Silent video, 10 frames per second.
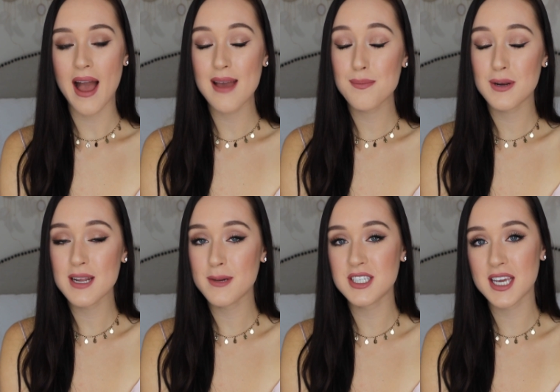I
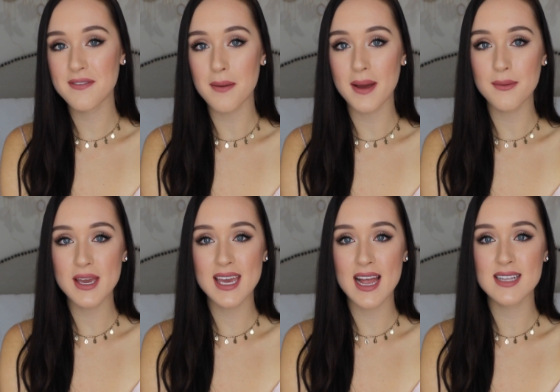pretty much give up my
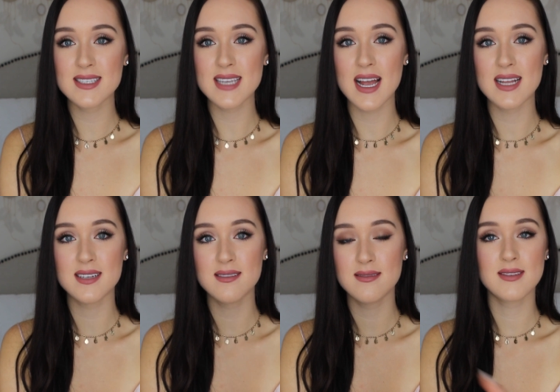weekends
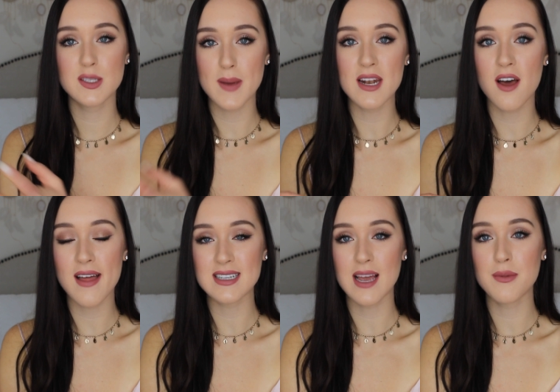and spend all
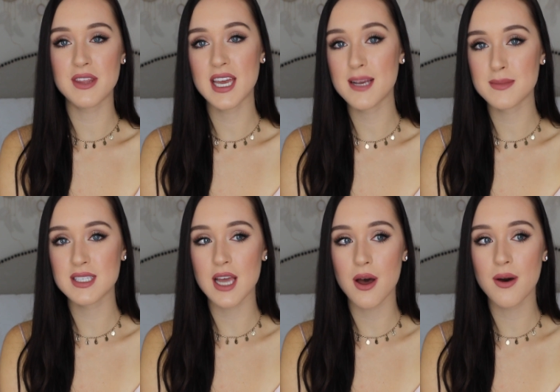that time with him.
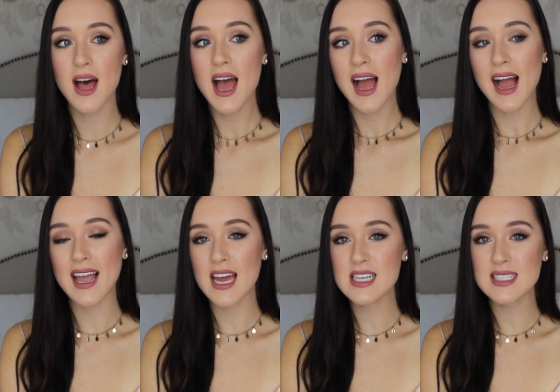So I
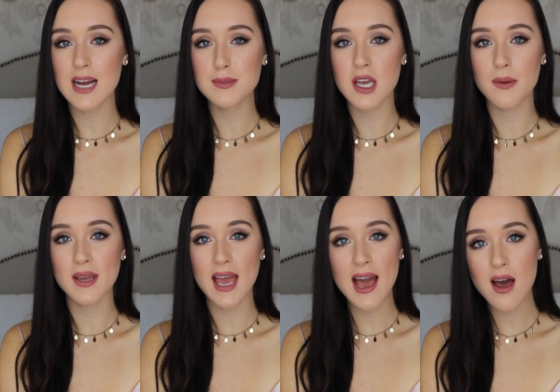kind of stopped
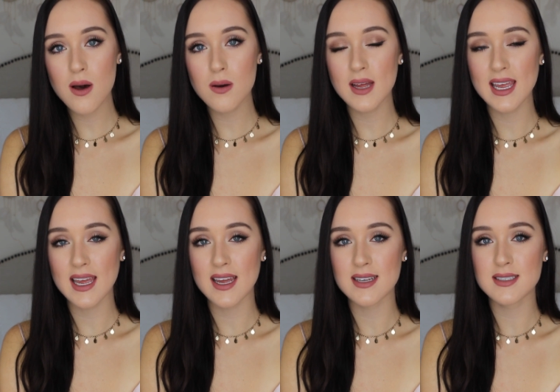going out
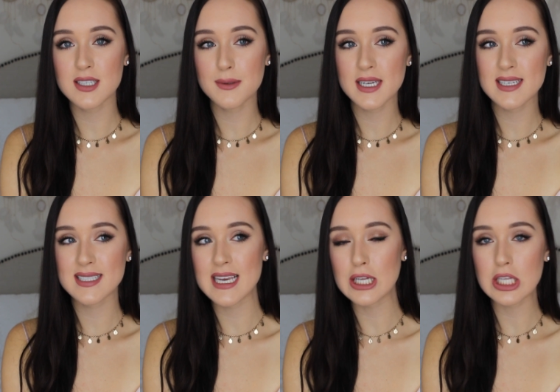and doing
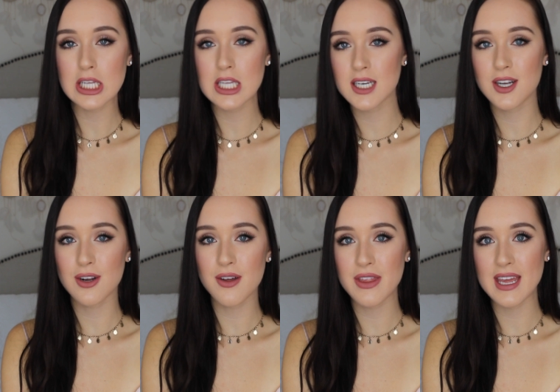single
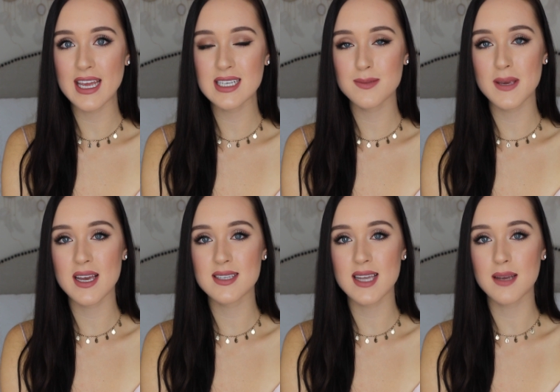girl things
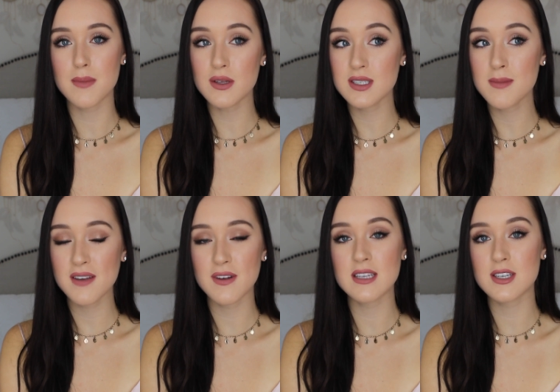because like most of
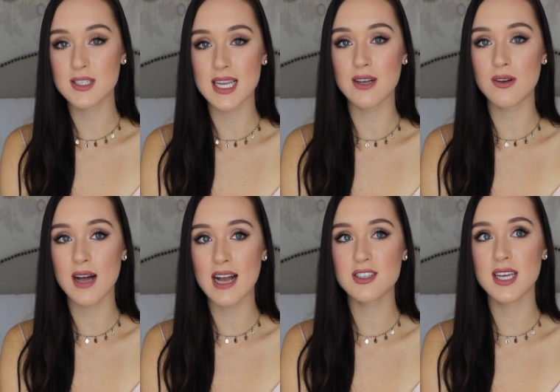my friends are single.
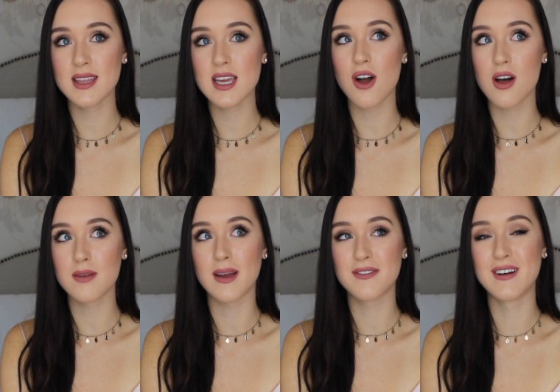Actually, I think
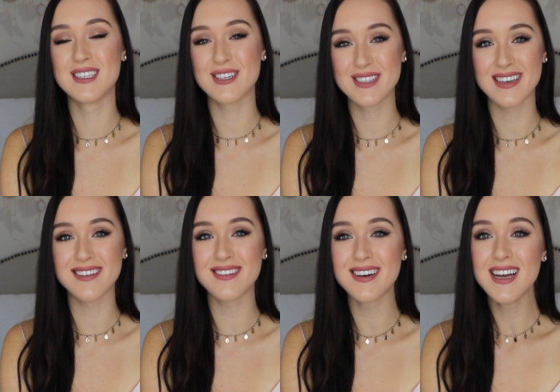all of my friends are
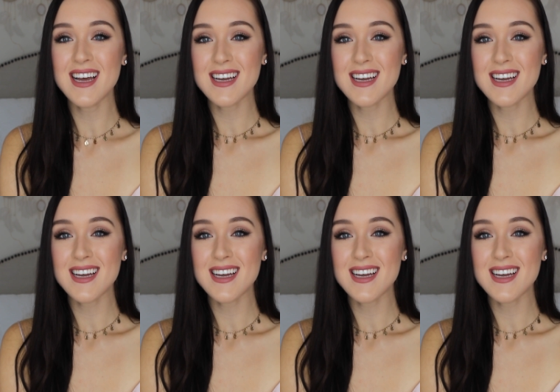single.